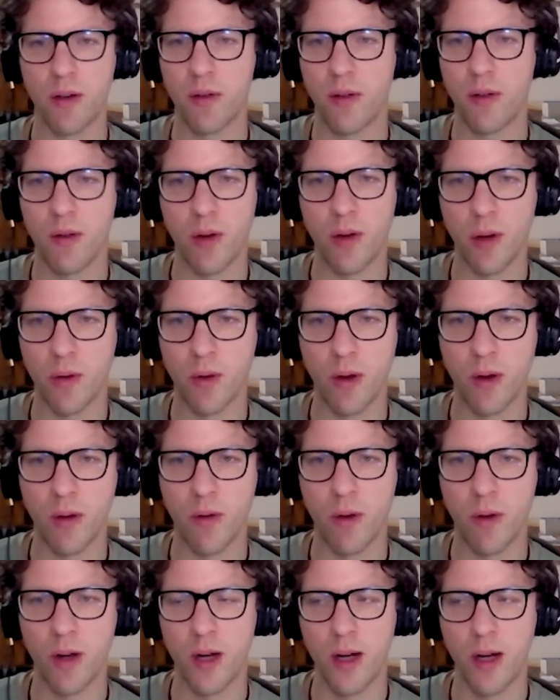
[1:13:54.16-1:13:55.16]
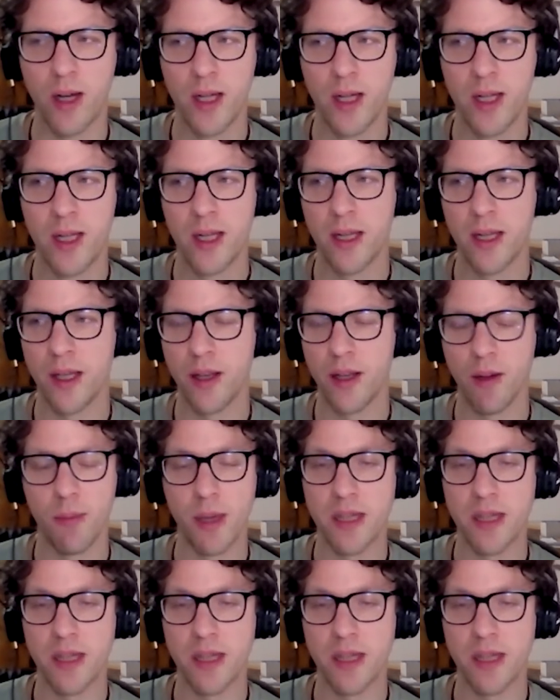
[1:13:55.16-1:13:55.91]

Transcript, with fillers: or you know,